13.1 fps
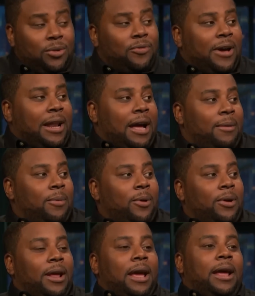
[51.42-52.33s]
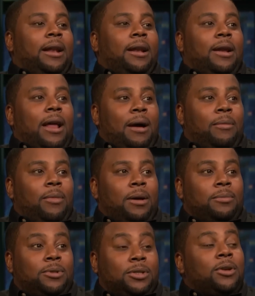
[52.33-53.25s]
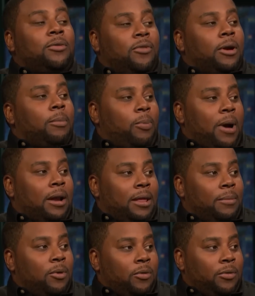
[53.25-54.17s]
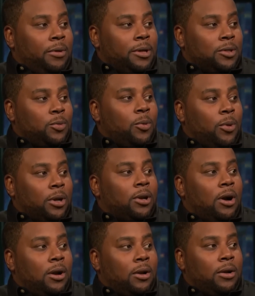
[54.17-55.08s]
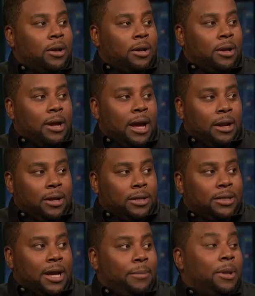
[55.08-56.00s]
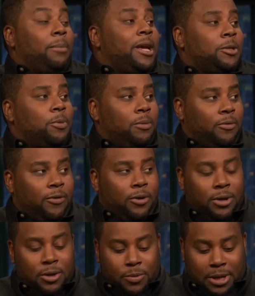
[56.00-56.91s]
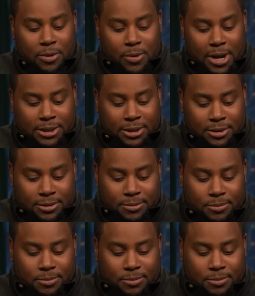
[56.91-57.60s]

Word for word: do Fat Albert, and I'm still very proud of that movie. Yeah. We worked hard on it and had a good time. And it makes people feel good when they watch it,